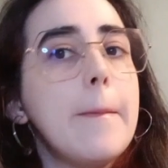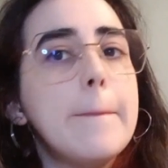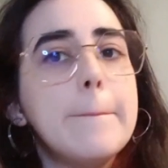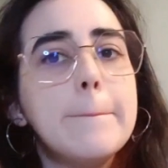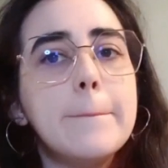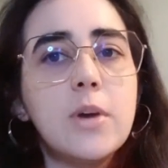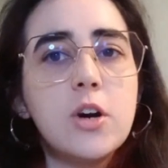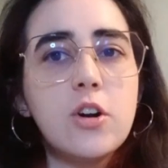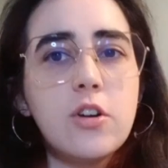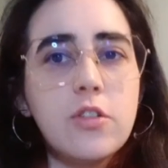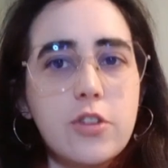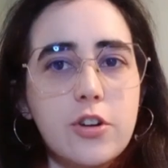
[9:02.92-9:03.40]

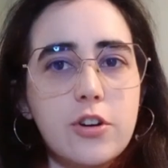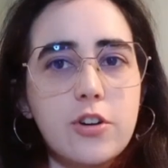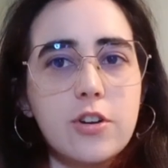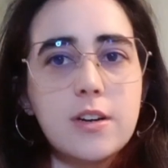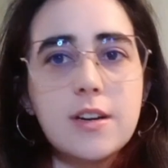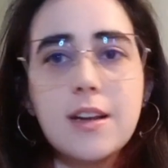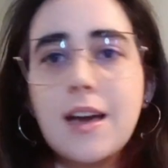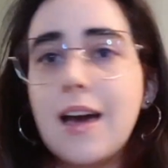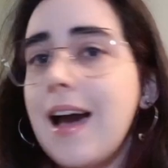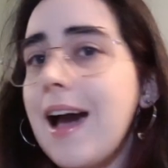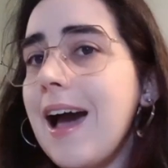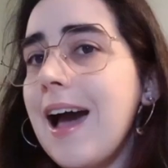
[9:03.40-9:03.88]

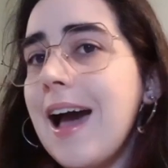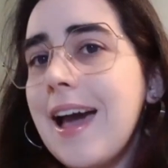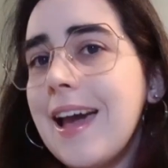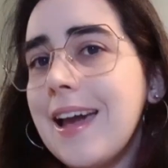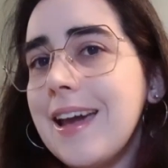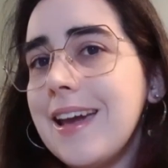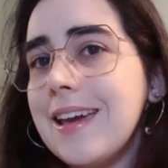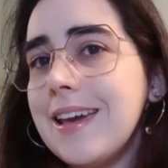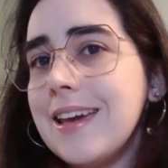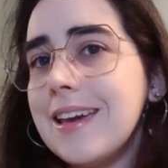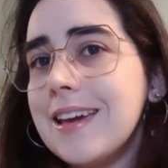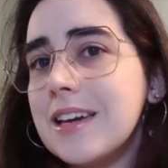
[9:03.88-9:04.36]
murdered.
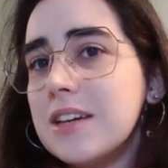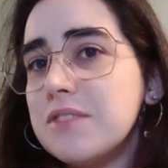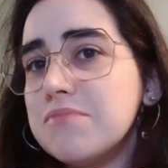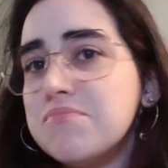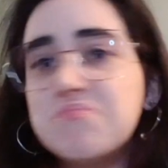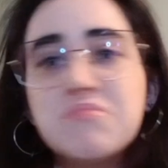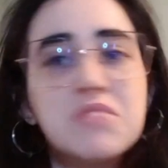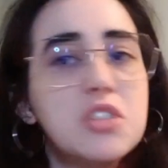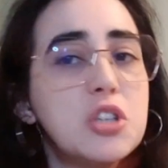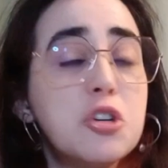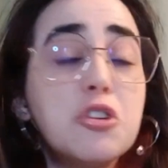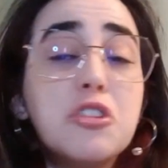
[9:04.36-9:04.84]
I
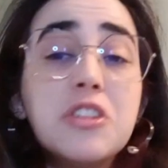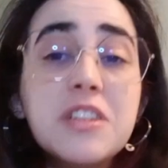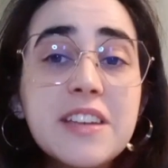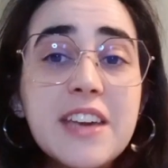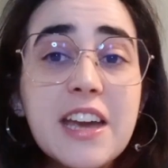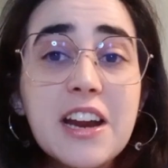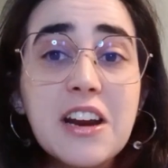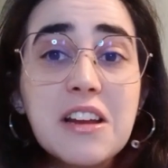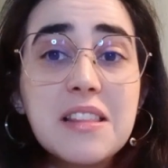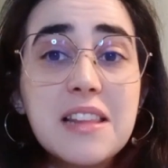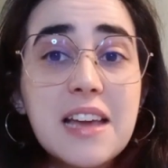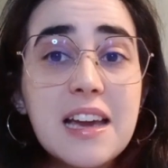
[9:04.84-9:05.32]
couldn't
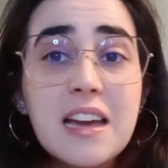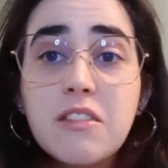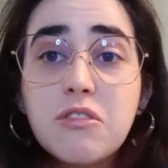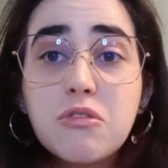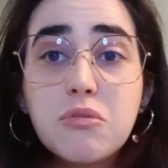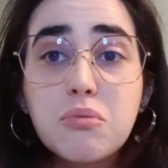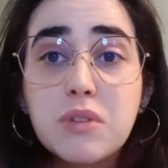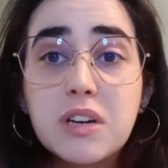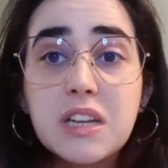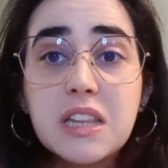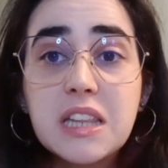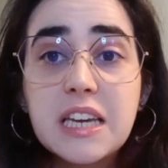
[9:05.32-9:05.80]
care
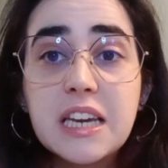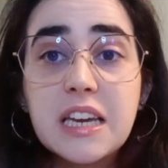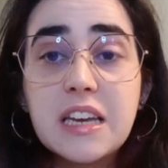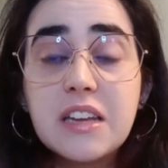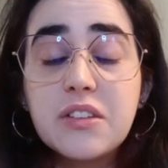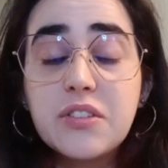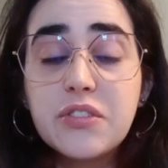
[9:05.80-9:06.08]
less, really.